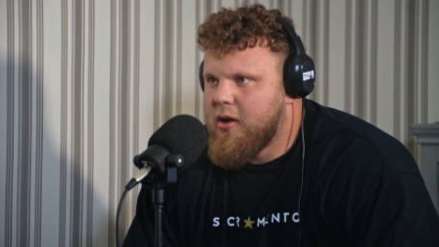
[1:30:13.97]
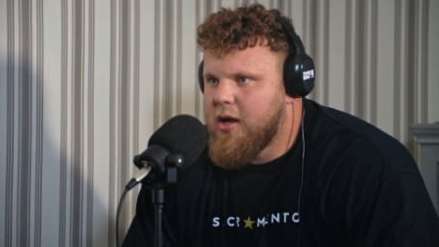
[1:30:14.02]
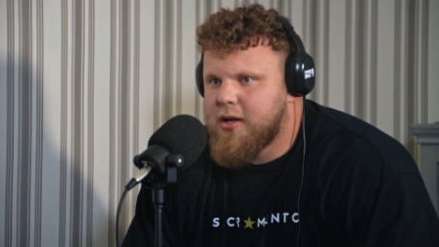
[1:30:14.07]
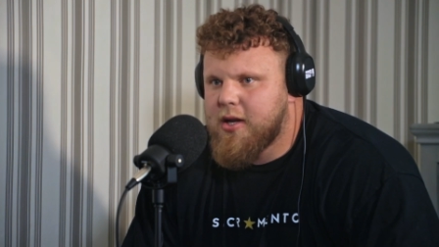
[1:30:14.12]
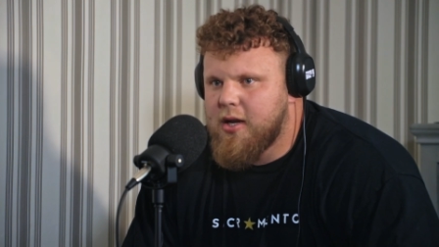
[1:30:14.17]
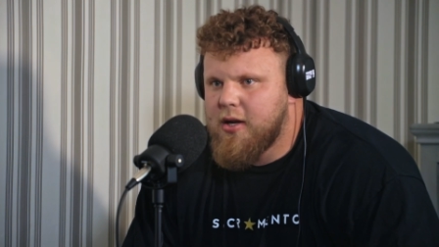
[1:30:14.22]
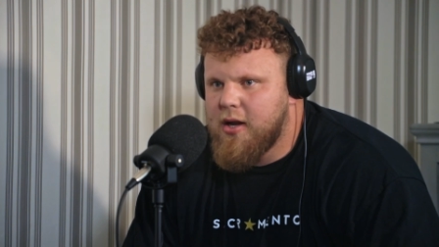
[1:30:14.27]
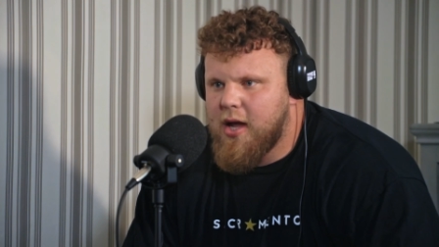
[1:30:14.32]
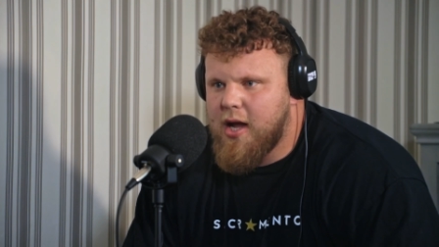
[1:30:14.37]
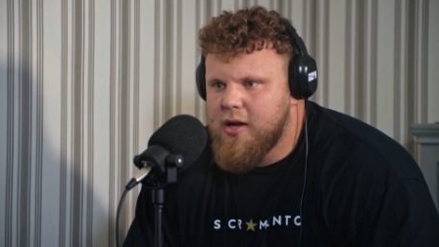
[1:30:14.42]

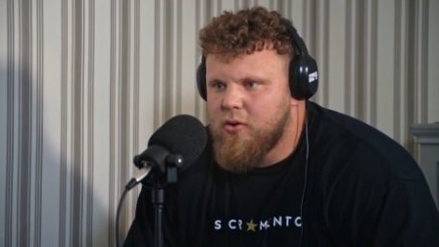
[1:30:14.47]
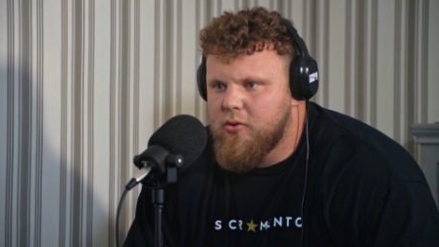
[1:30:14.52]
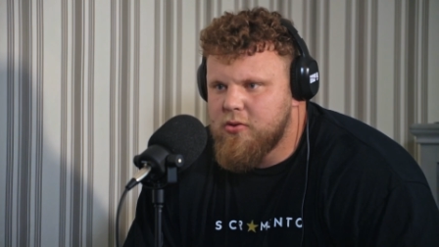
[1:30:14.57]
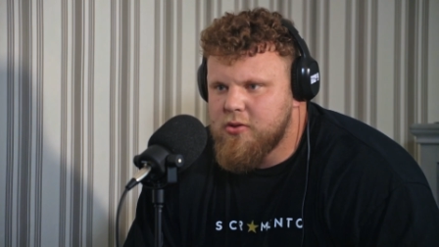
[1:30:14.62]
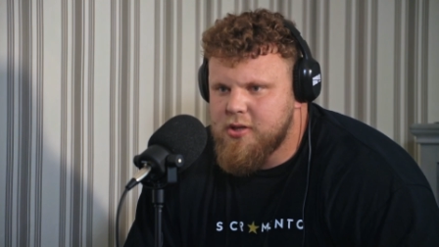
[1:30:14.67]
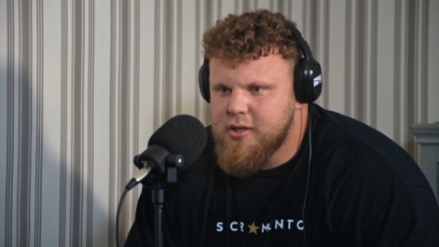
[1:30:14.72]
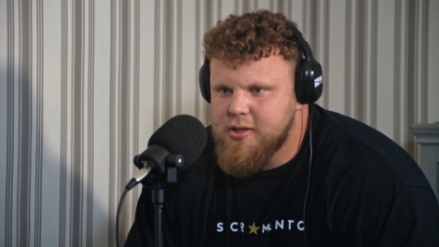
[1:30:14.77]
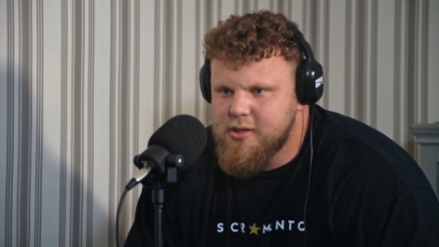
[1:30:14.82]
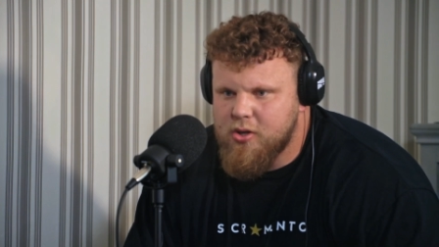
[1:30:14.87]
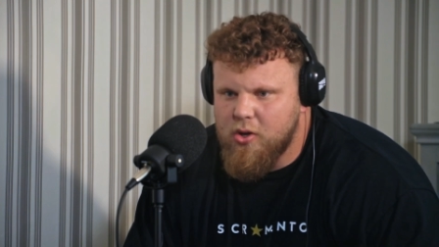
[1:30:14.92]
I don't
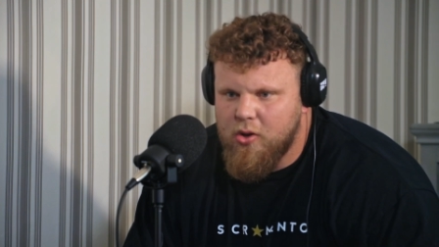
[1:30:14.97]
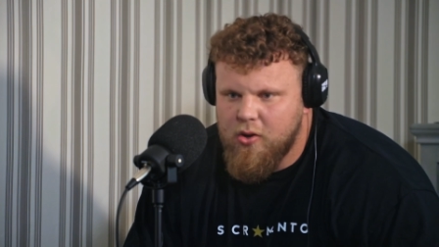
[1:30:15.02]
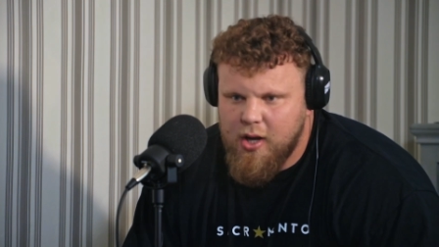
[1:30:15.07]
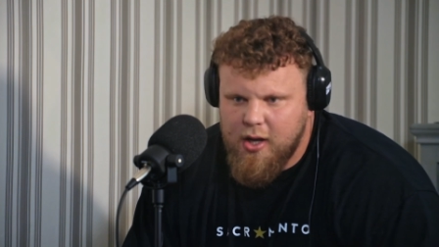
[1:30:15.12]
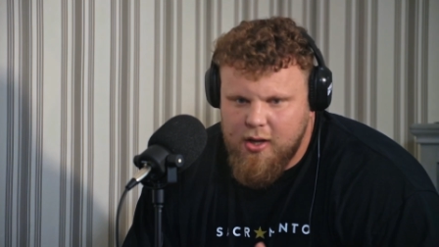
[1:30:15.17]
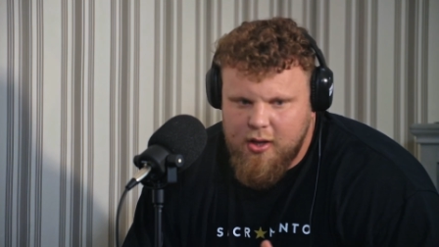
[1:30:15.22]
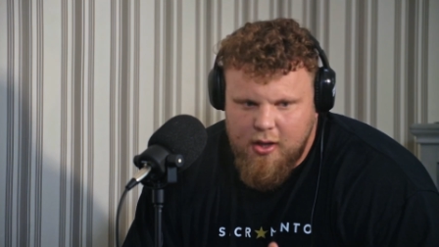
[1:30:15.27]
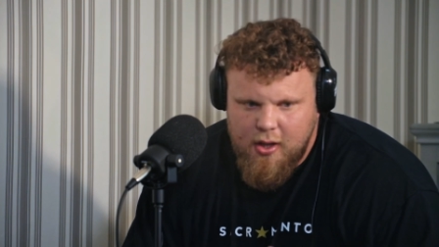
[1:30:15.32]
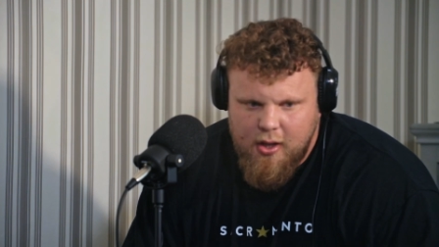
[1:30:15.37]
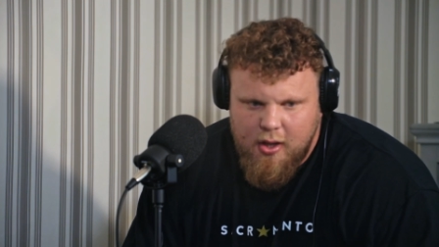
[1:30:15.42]
just go
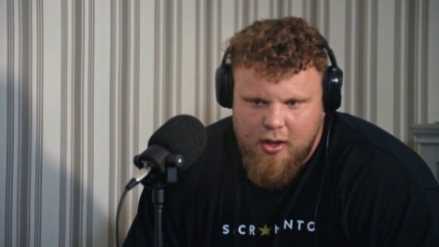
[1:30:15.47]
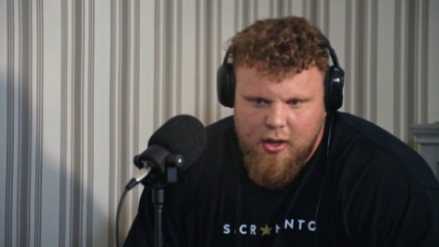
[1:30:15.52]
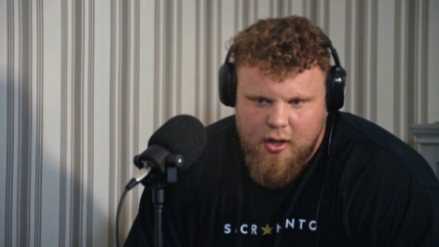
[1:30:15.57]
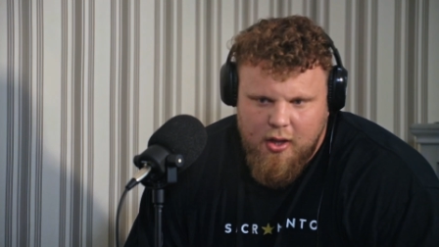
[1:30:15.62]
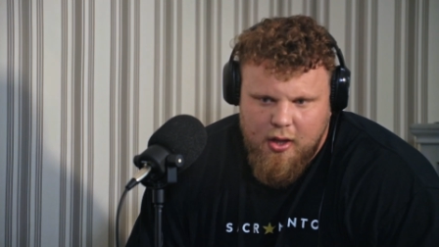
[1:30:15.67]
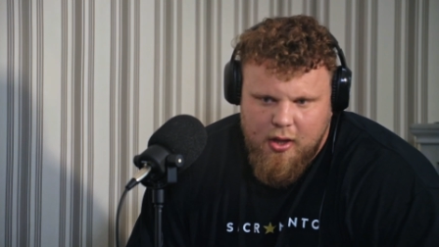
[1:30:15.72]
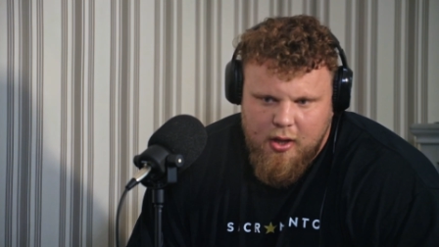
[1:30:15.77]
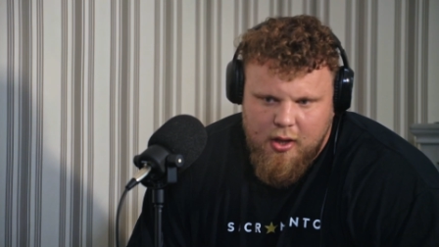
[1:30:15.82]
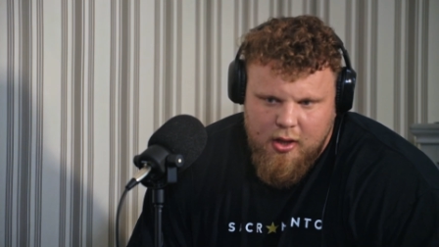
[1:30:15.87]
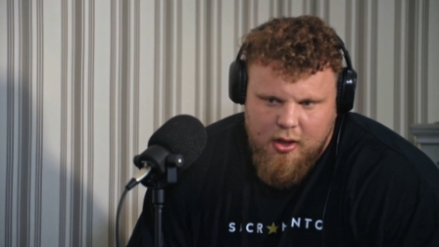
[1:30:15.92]
right
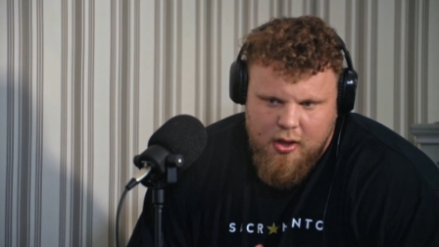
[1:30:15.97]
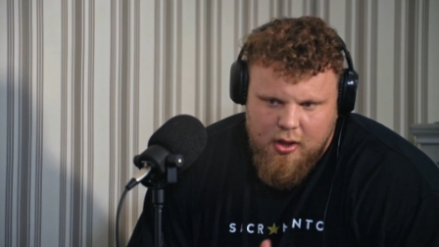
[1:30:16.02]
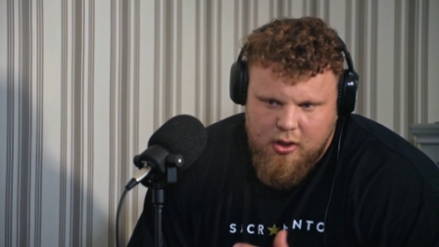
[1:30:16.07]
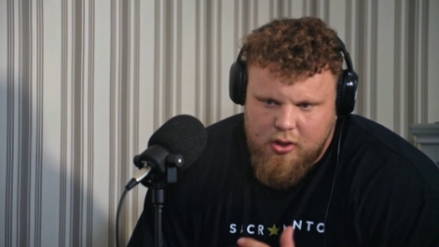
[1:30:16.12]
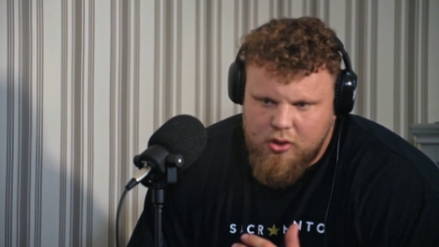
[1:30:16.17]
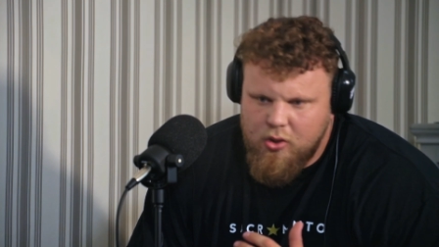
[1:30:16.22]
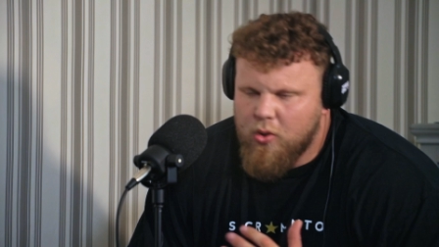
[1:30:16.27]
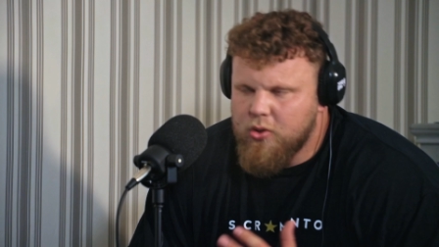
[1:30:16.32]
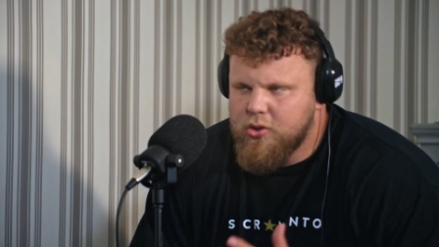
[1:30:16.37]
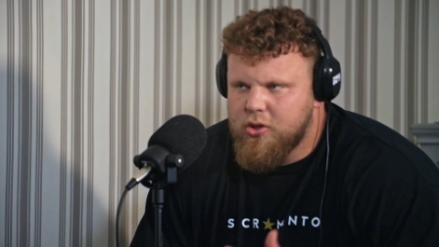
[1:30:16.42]

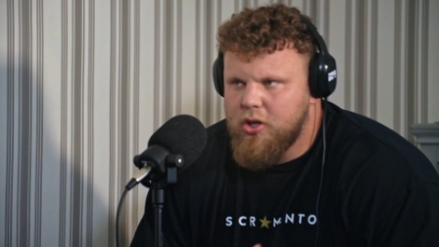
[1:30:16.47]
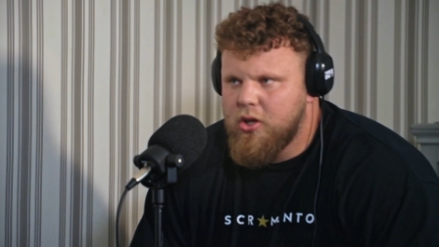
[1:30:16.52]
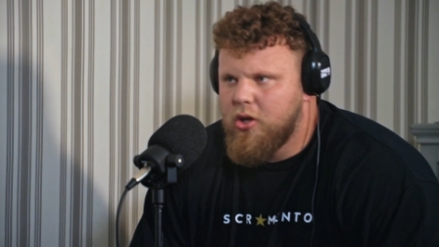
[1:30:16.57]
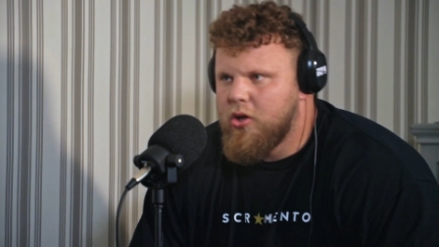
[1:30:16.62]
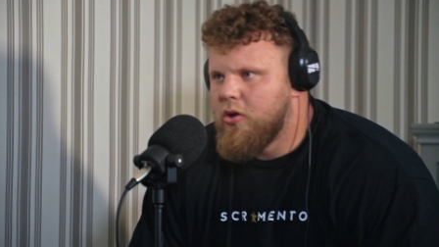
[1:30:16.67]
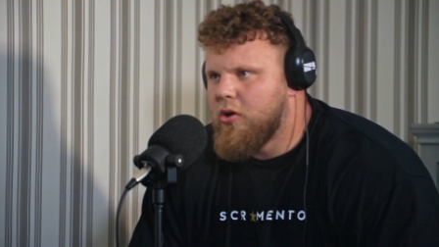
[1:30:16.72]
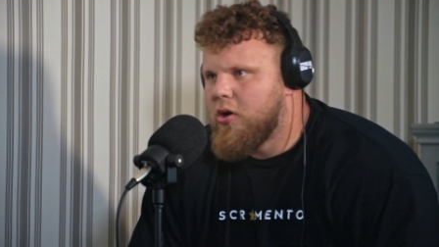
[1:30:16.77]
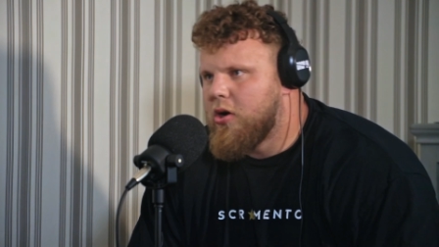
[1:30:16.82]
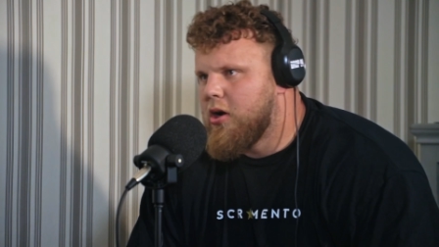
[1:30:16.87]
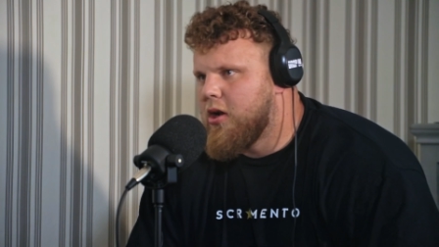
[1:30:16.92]
no to
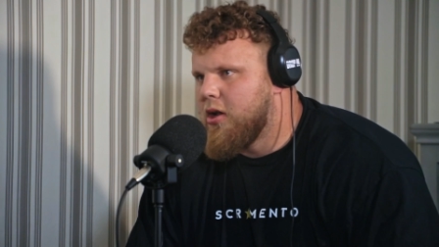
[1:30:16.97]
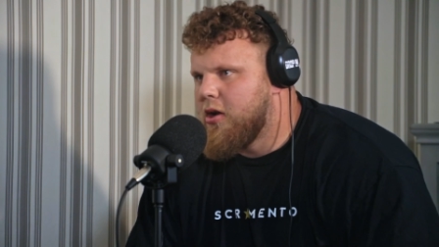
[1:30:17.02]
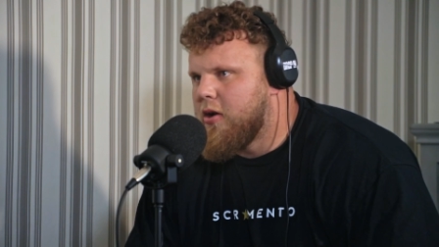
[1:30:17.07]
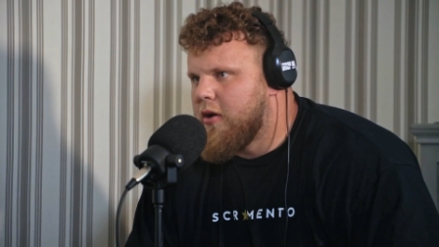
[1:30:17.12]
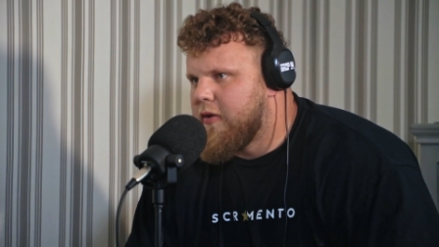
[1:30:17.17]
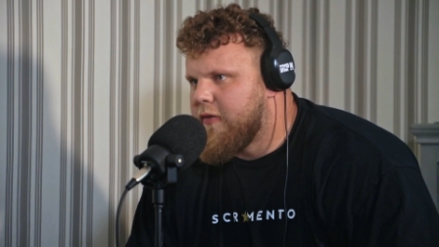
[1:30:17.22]
you, or you know,